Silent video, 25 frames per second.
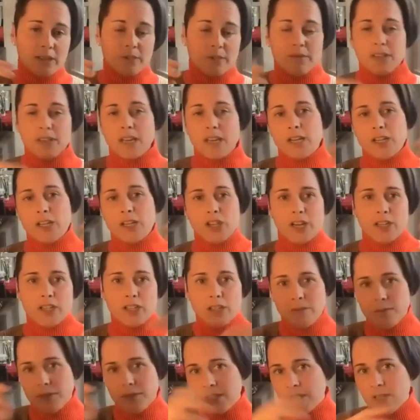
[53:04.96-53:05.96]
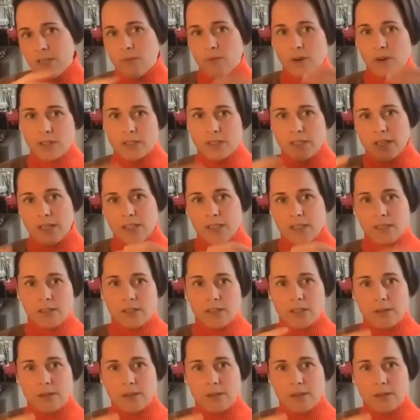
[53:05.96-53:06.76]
and something out of ChatGPT worked it into